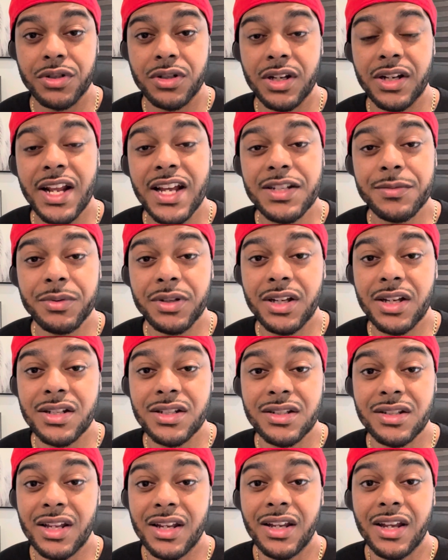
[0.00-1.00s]
And that's
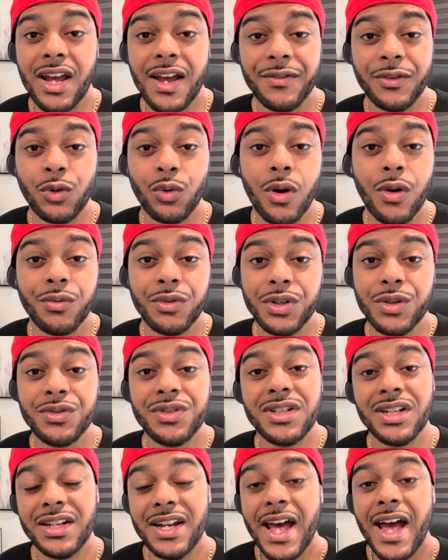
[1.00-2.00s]
because they have grown used
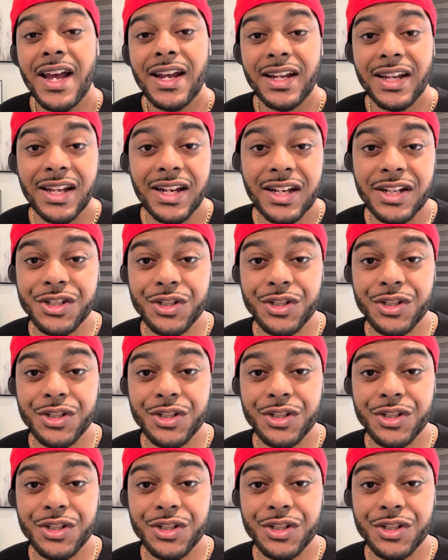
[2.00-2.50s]
to not getting